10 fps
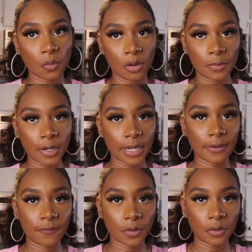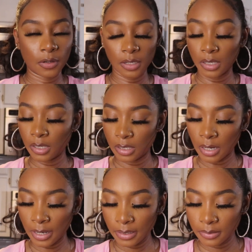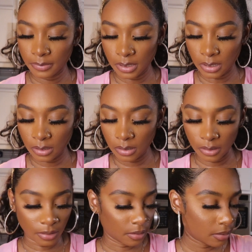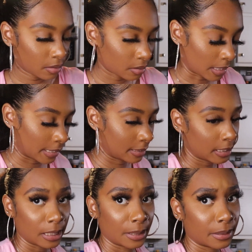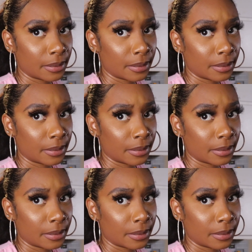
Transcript: one more handful and I am done, I think.